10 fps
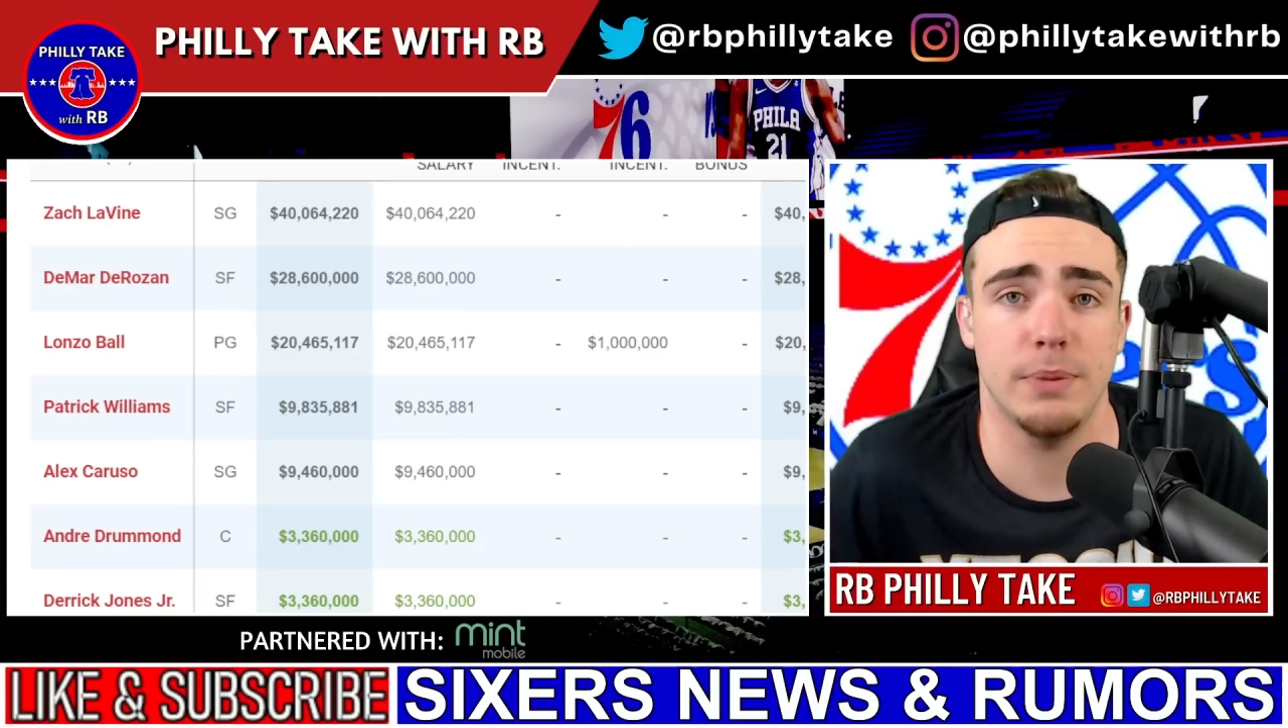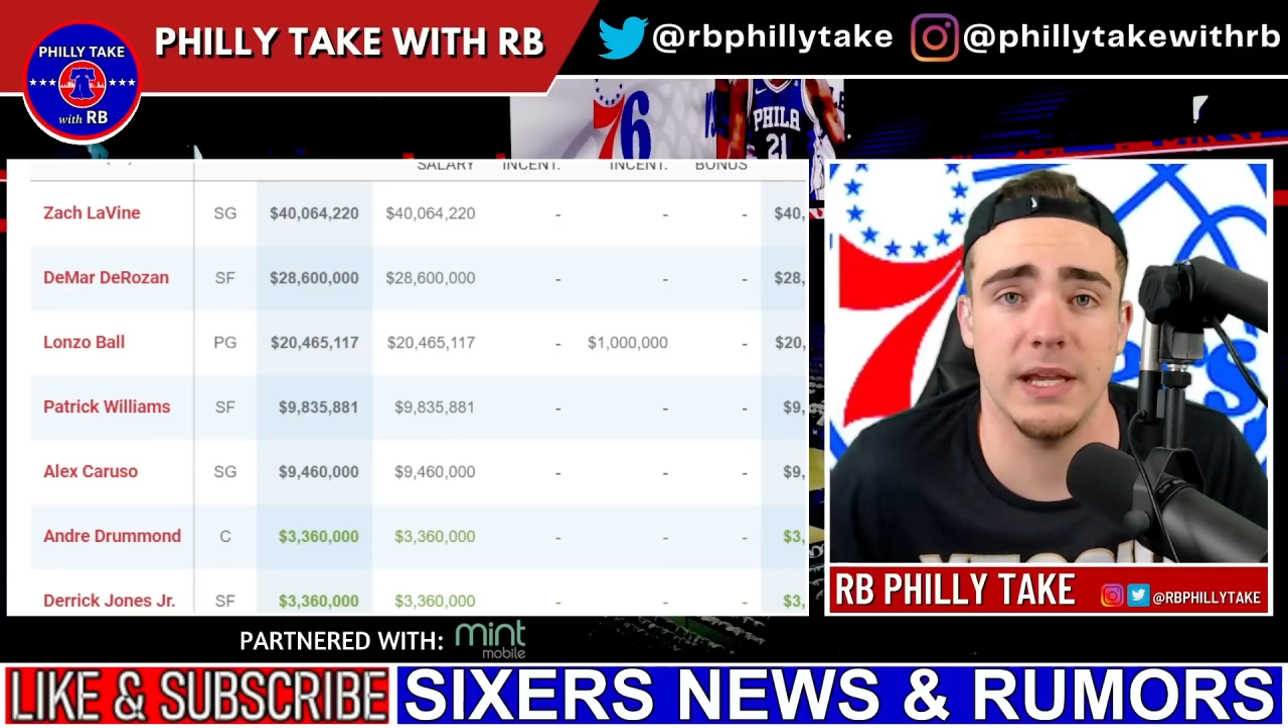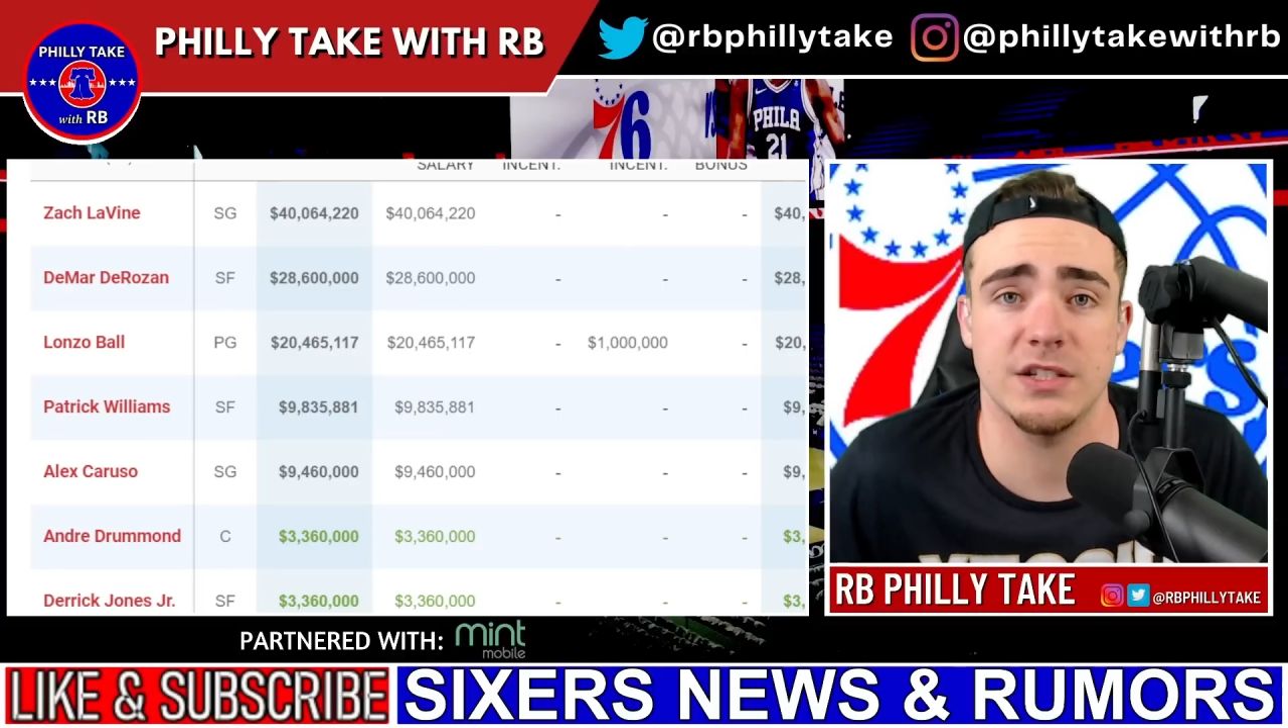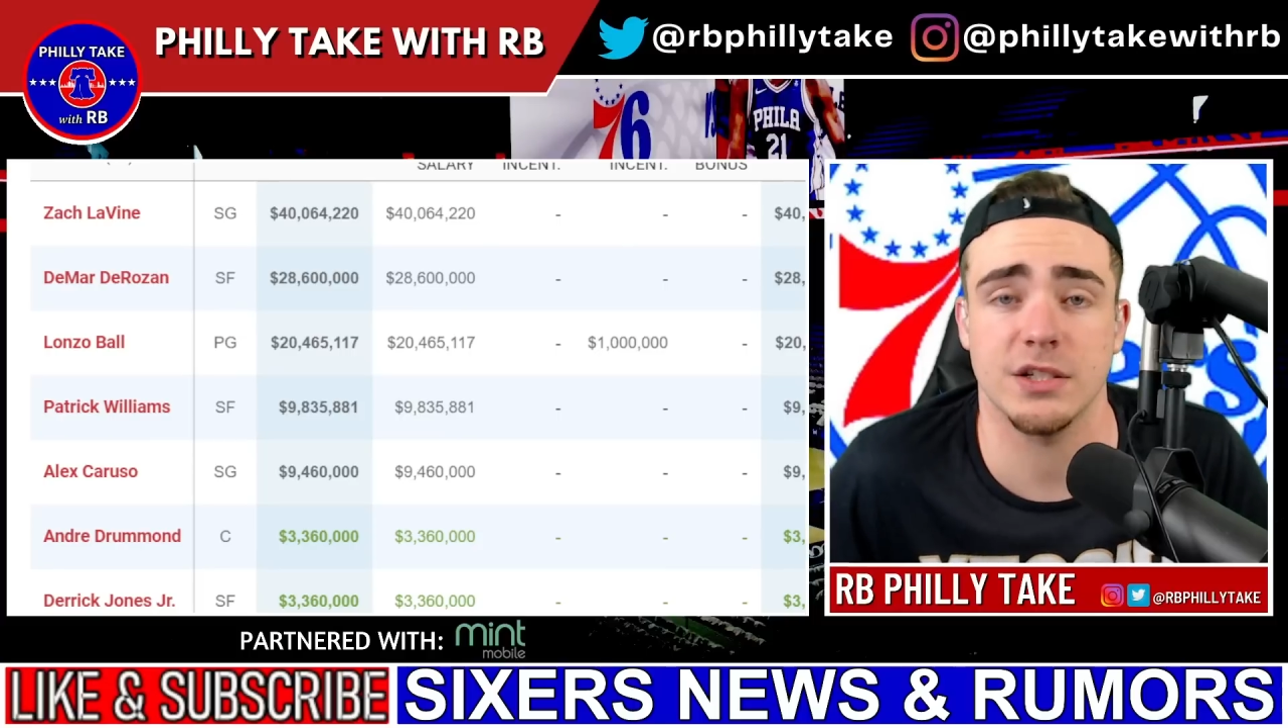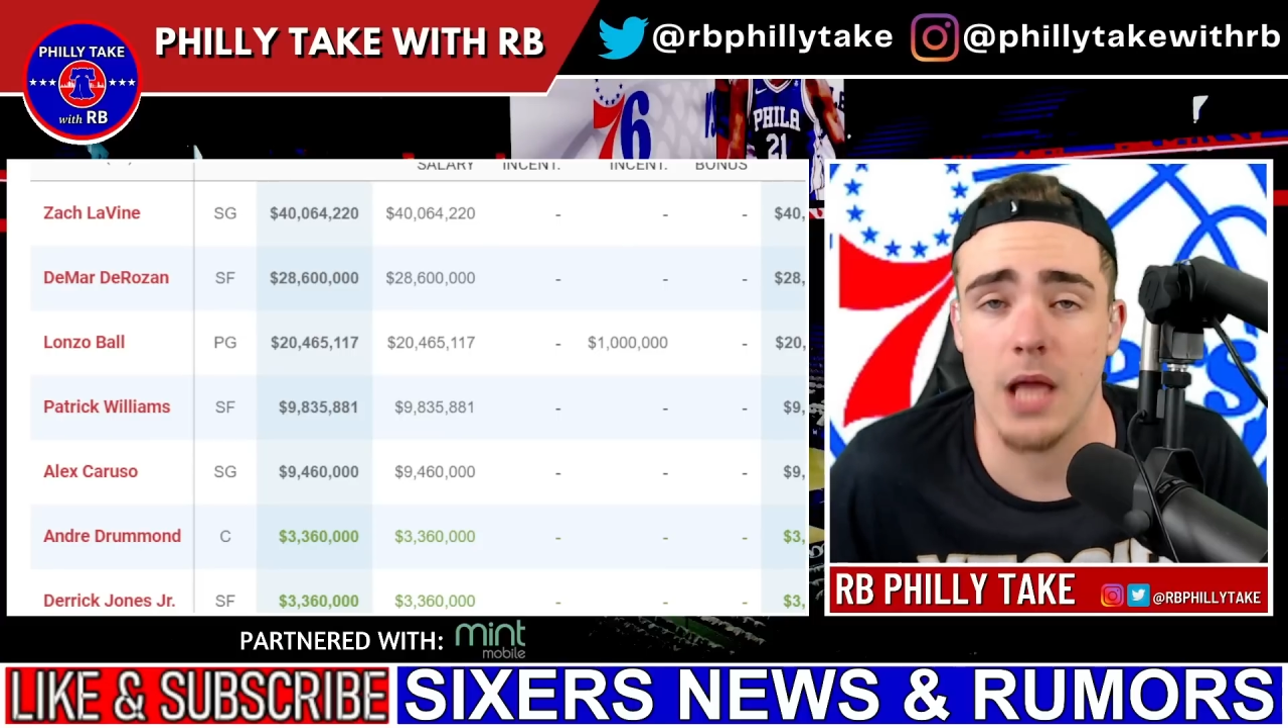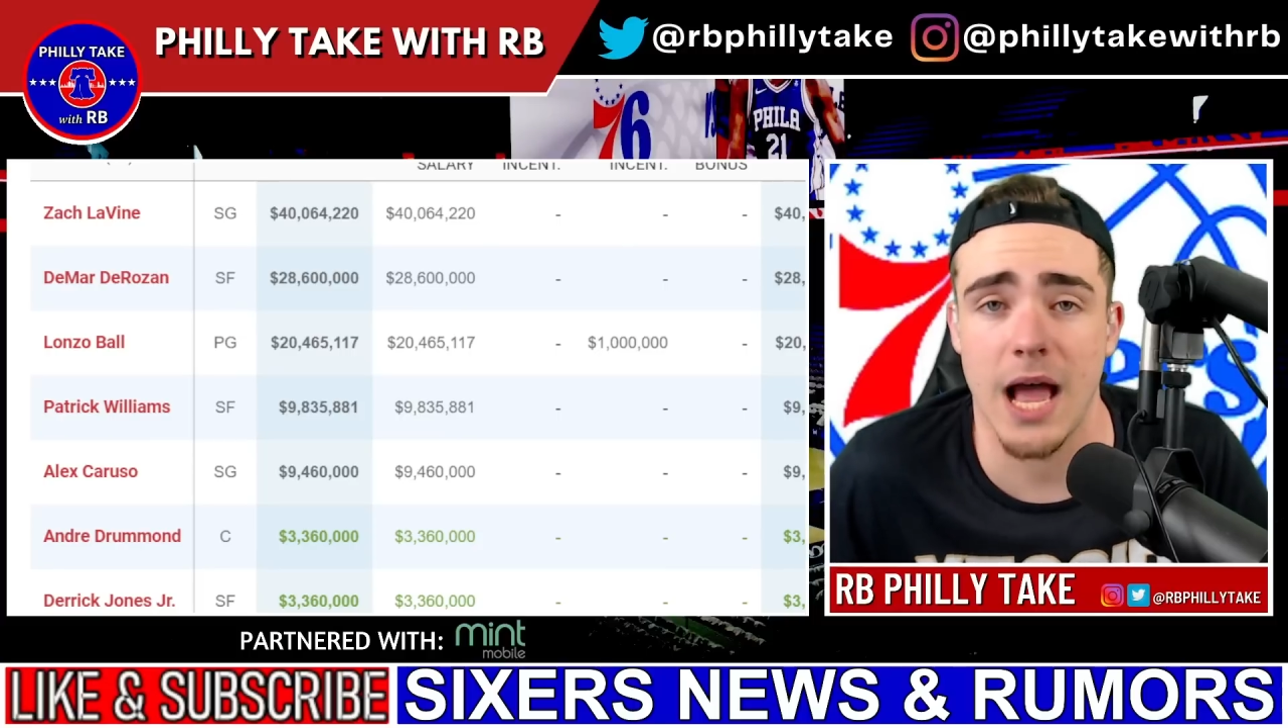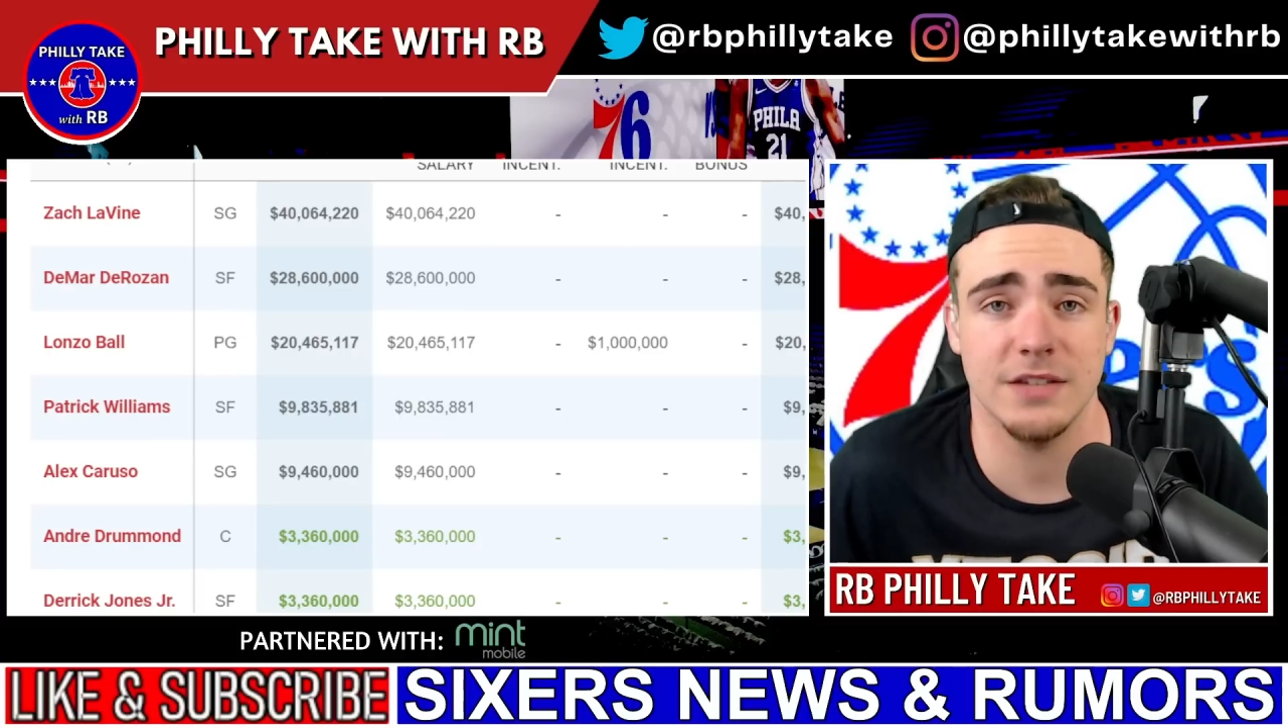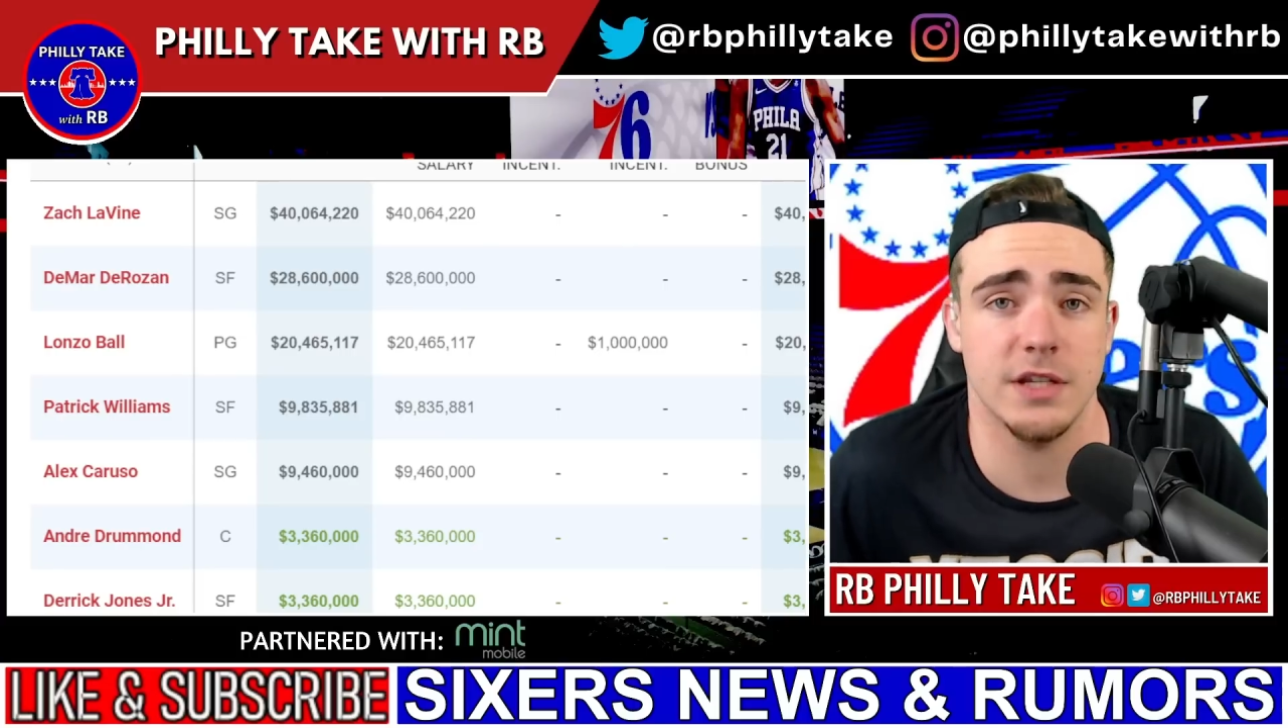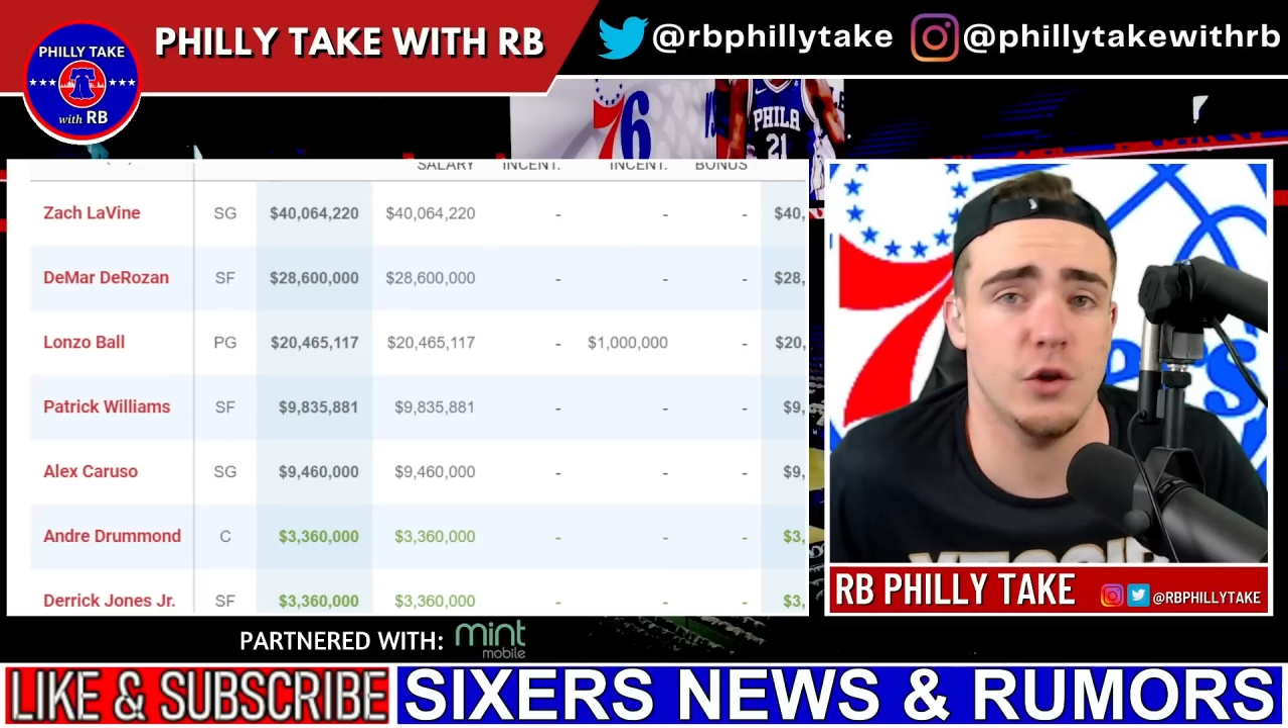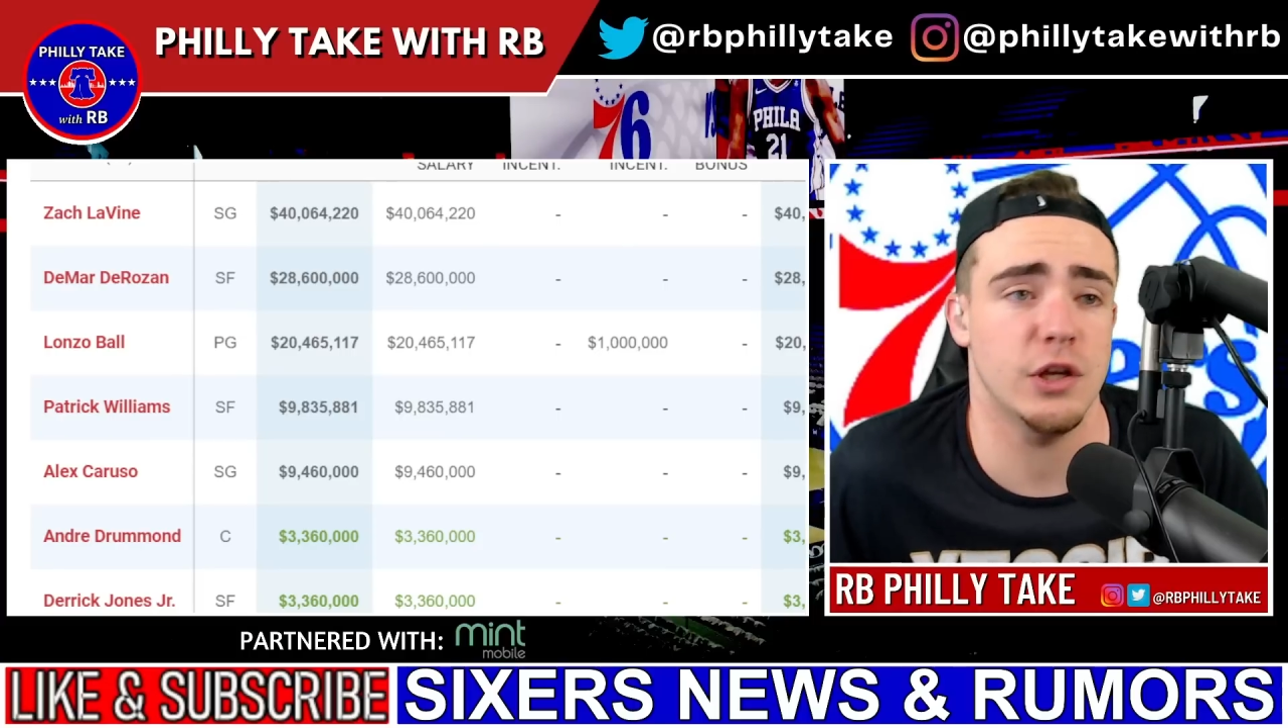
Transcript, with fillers: big slots that you